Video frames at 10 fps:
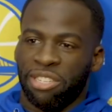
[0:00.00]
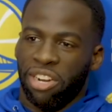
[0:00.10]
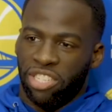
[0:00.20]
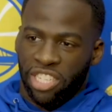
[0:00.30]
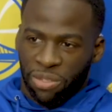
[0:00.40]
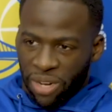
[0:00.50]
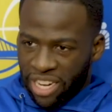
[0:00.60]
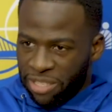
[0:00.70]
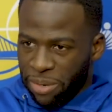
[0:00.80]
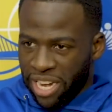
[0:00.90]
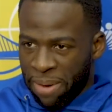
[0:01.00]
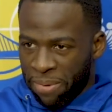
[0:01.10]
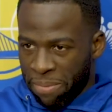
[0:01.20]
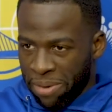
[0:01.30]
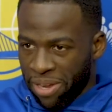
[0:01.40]
you know just what he's been
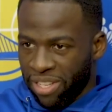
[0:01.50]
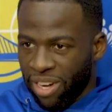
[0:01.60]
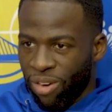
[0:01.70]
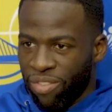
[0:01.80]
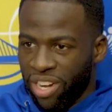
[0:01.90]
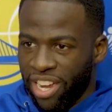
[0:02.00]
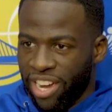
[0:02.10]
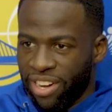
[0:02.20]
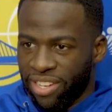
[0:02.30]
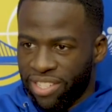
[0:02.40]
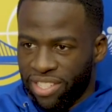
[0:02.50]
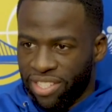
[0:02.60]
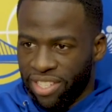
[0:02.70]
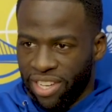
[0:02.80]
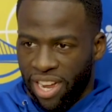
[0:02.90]
able to build there over the years.
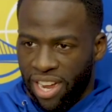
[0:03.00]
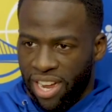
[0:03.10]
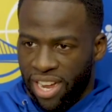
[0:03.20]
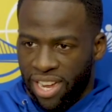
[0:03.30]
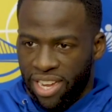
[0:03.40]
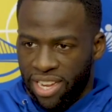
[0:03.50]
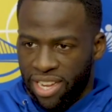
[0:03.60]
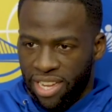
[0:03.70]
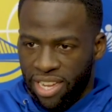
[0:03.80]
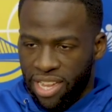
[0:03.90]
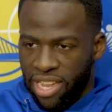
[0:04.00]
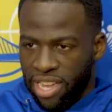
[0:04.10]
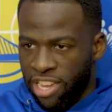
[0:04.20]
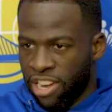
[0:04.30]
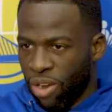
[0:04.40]
Uh,
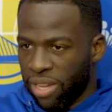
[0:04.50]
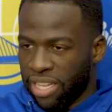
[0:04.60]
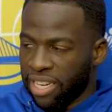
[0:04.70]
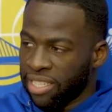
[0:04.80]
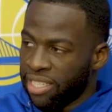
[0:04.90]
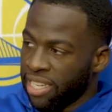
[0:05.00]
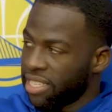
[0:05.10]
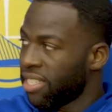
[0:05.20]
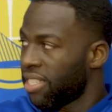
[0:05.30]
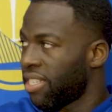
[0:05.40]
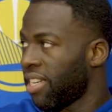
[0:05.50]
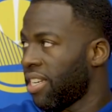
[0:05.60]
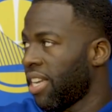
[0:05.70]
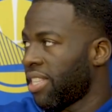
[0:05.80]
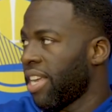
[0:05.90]
you know, with the consistency
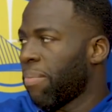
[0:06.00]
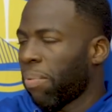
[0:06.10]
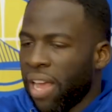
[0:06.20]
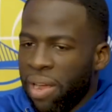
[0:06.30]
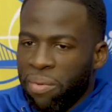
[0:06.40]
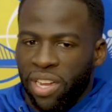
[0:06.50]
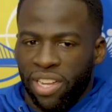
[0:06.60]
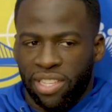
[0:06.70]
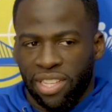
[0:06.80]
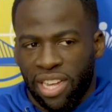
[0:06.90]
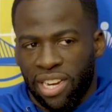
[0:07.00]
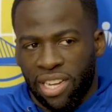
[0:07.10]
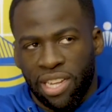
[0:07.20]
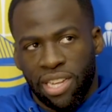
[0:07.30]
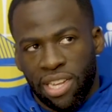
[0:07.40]
that they play with, uh,
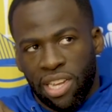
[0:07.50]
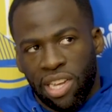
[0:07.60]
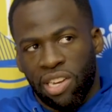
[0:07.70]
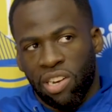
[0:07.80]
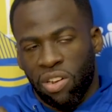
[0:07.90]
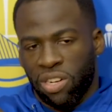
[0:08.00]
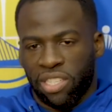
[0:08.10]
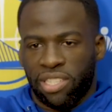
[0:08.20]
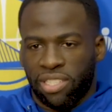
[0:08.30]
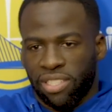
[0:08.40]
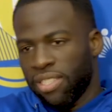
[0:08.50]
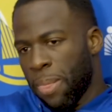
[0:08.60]
you know, this